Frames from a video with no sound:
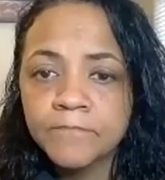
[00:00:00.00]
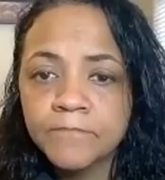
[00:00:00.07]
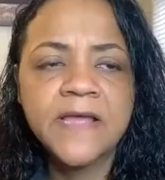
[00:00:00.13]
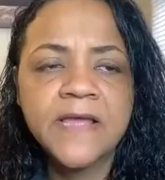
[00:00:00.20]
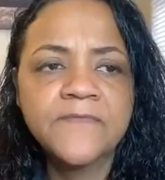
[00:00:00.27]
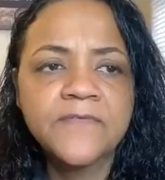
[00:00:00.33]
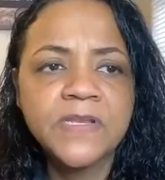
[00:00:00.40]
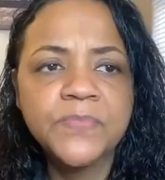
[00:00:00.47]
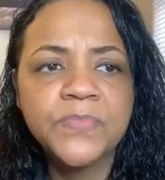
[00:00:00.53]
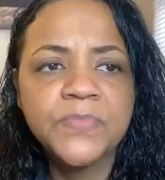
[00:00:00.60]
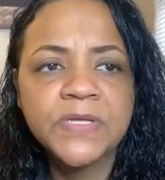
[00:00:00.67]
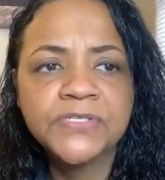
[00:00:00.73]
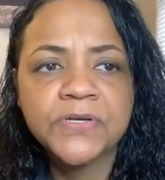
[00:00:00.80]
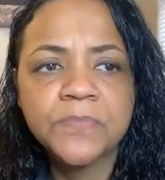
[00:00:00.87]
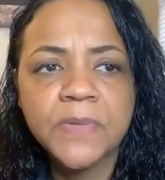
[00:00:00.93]
um, have any picture,
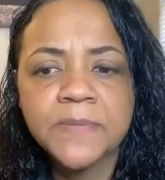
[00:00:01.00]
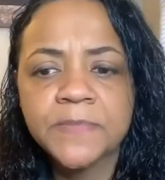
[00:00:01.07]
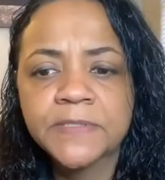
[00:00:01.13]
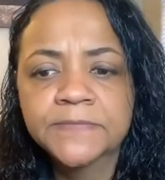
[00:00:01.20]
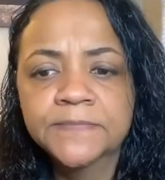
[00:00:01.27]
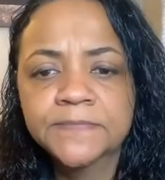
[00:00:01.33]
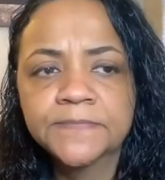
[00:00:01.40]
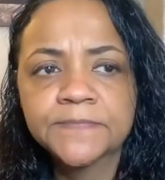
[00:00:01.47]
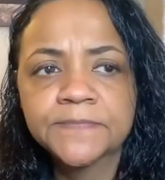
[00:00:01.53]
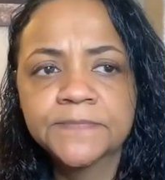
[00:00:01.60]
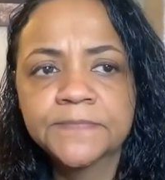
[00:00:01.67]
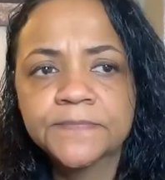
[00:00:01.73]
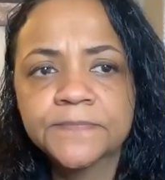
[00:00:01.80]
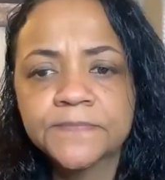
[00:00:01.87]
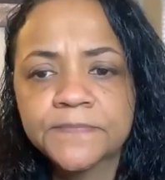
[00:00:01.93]
mom.
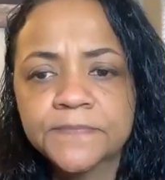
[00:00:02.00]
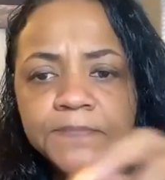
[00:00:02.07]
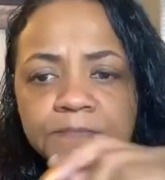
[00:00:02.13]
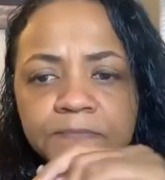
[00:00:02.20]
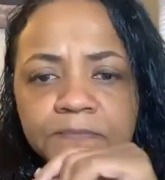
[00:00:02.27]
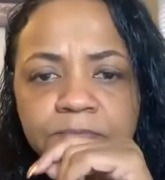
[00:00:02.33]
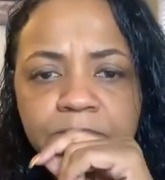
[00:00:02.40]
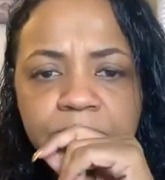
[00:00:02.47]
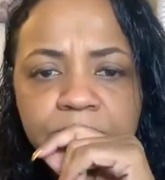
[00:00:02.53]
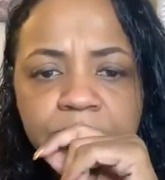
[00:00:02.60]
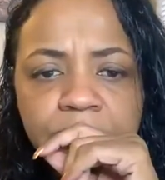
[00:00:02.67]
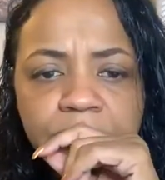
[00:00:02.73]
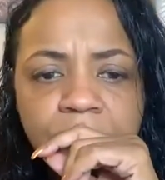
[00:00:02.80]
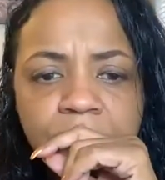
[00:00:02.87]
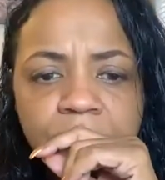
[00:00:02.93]
Yes, I do.
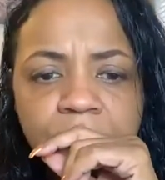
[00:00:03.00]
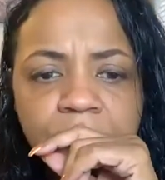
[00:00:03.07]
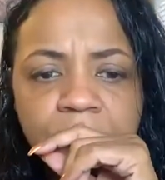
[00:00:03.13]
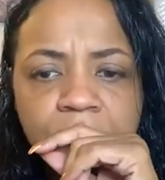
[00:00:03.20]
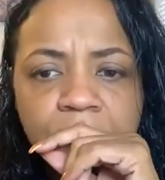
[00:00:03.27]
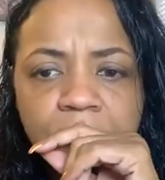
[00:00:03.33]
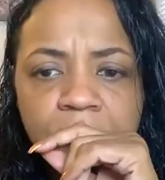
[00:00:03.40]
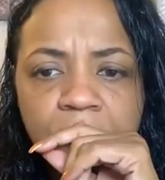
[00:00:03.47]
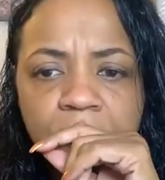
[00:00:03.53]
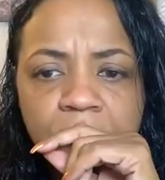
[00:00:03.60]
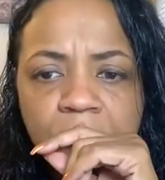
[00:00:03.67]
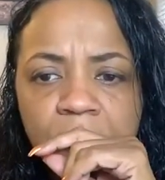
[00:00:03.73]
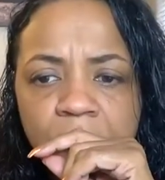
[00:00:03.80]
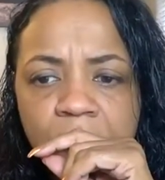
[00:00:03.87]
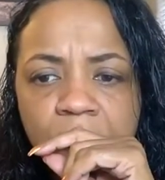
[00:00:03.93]

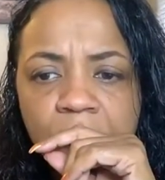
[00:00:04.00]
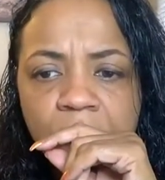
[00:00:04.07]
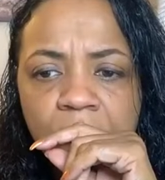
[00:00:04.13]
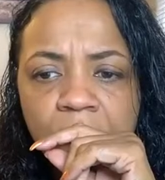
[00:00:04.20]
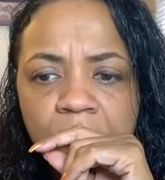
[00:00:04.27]
It's up.